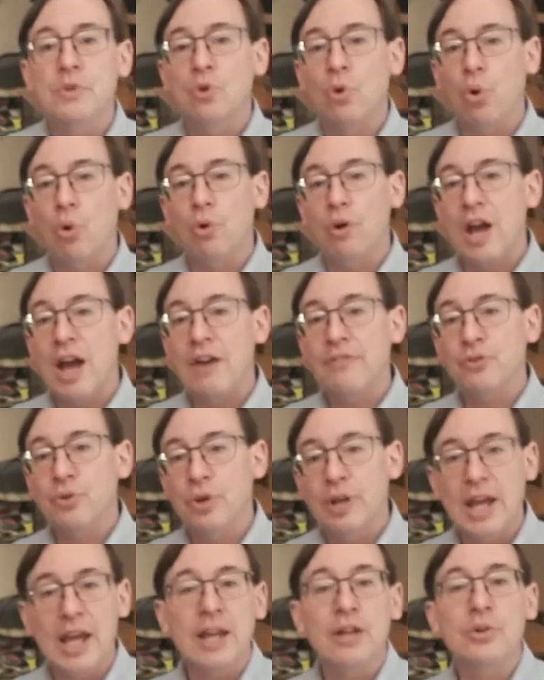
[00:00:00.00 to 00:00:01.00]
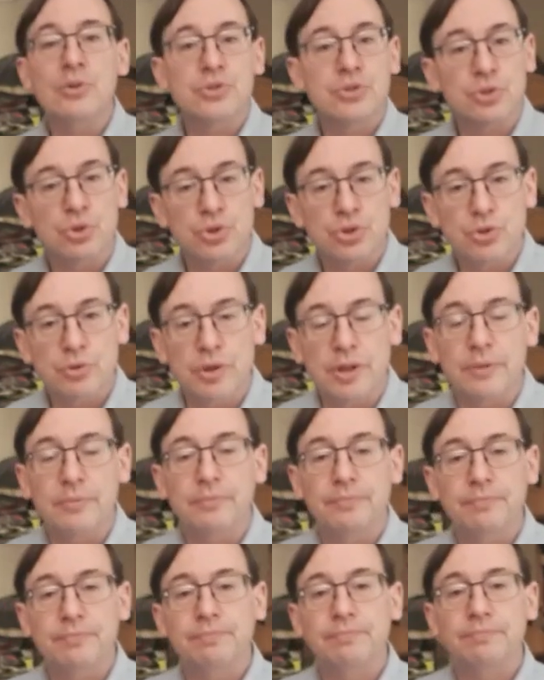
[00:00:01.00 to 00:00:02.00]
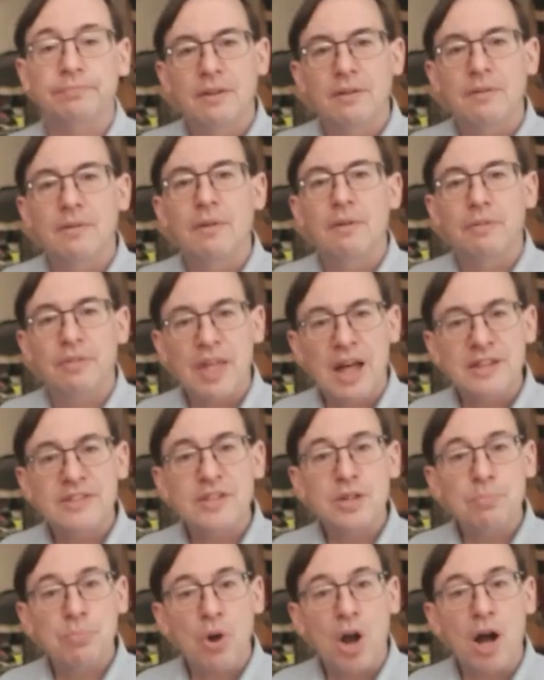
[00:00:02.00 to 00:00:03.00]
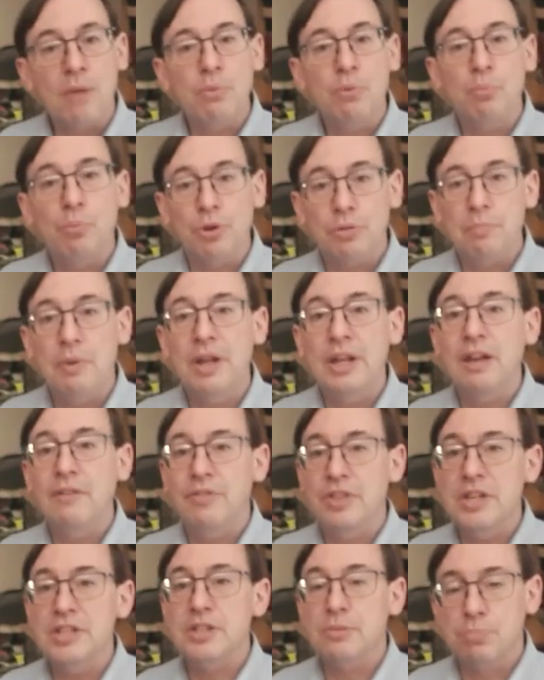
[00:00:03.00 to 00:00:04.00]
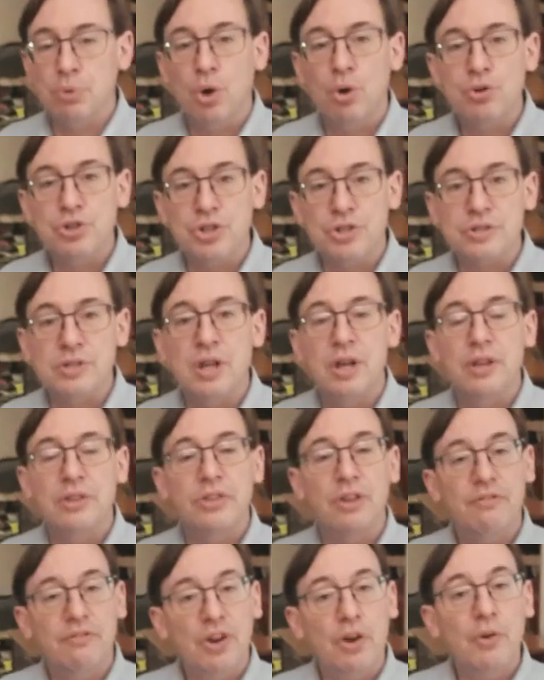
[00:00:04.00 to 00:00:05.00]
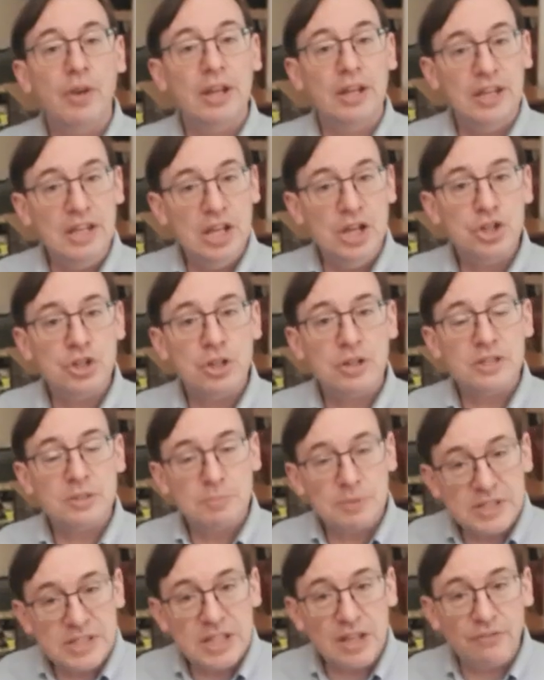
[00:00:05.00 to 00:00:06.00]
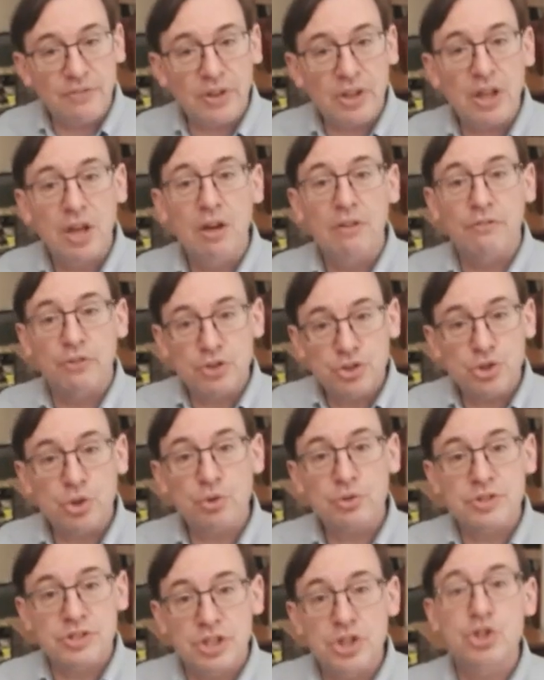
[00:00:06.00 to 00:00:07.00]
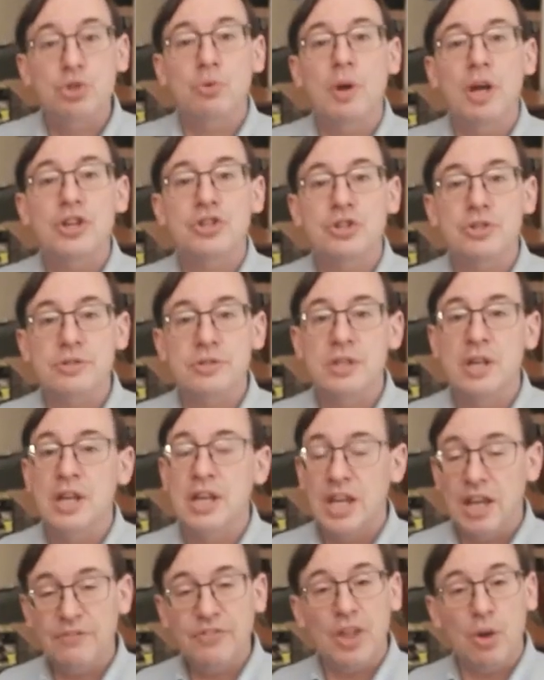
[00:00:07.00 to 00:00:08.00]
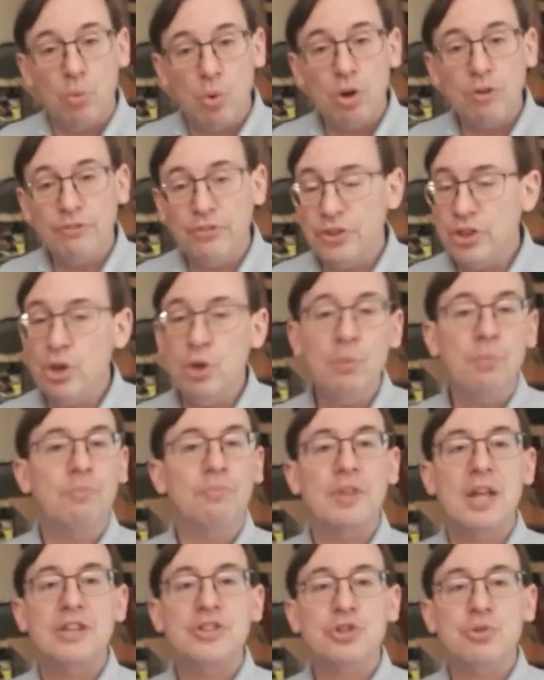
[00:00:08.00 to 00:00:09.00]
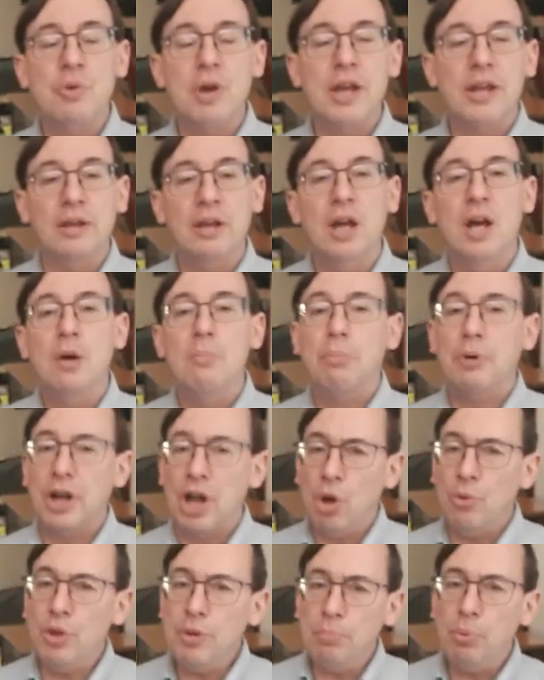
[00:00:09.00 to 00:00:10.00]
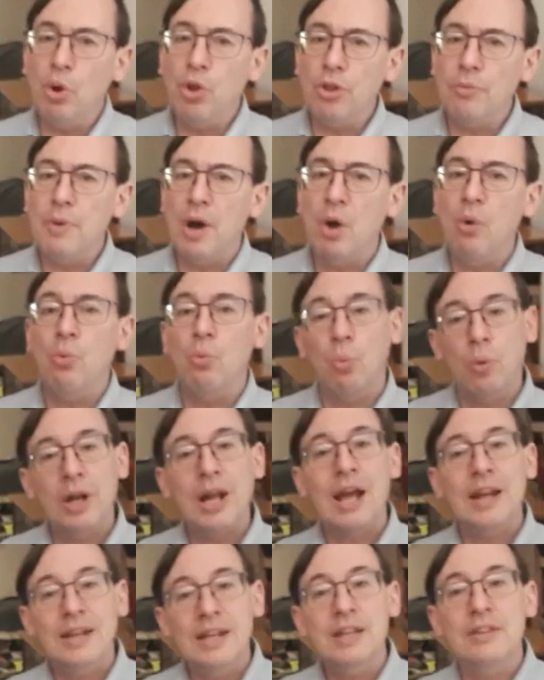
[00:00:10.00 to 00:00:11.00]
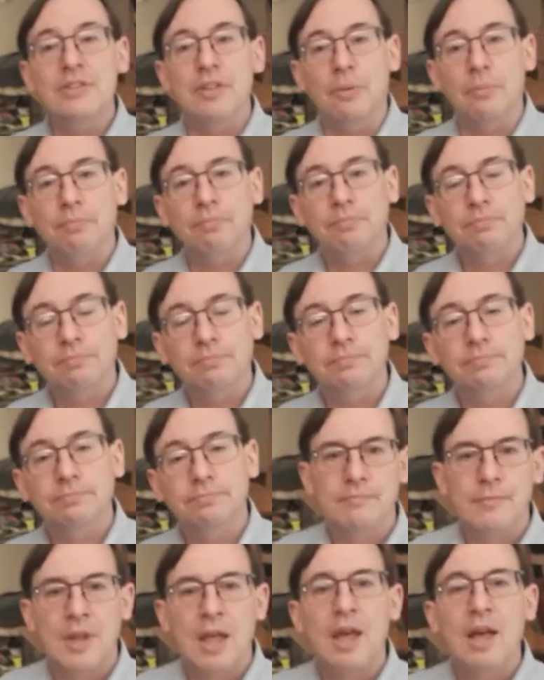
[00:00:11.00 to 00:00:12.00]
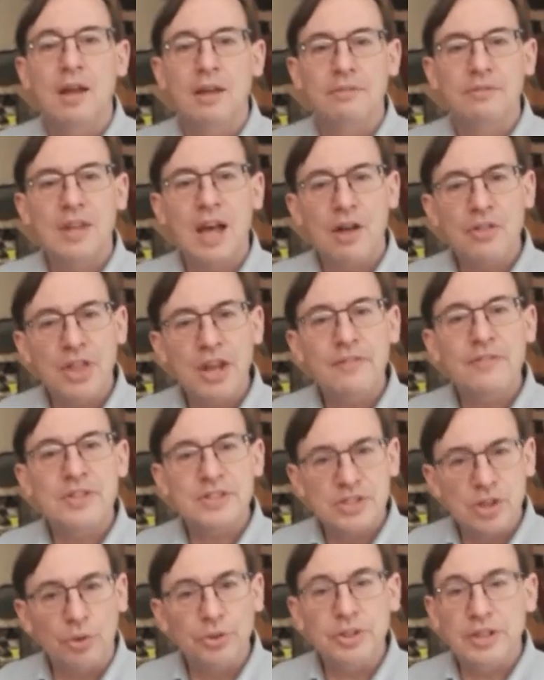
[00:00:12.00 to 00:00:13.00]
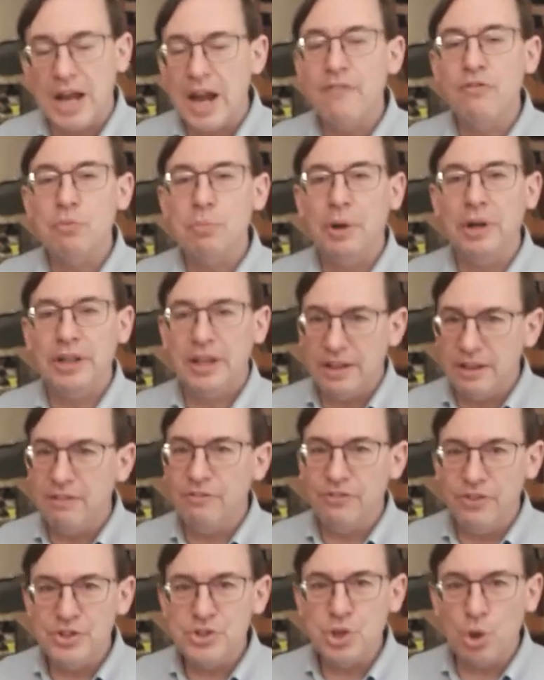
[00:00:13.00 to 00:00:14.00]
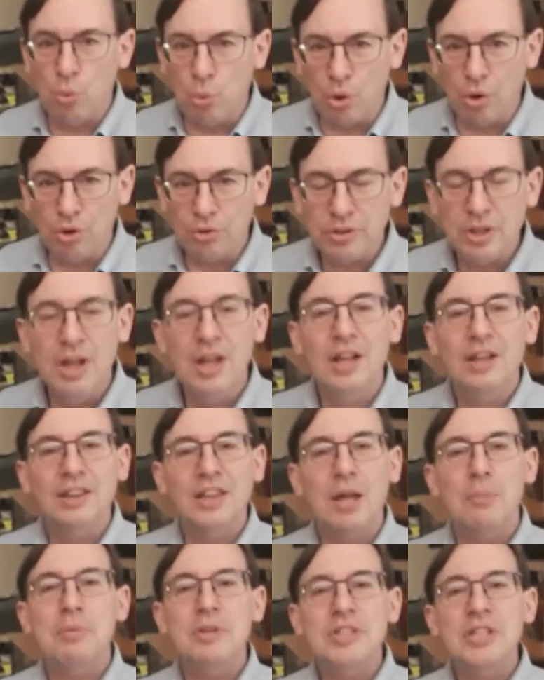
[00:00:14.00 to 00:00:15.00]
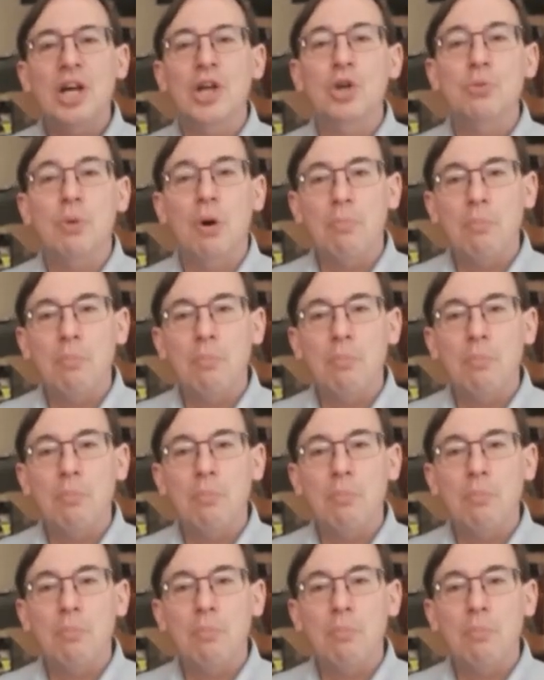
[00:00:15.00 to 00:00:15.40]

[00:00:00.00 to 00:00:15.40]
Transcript: or after an ankle surgery. That's the problem with many of these approaches. They're very niche specific for certain situations. If they work for you, that's great, but I only pull them out when I need them. Now that I've insulted everybody in the physio world, let me tell you about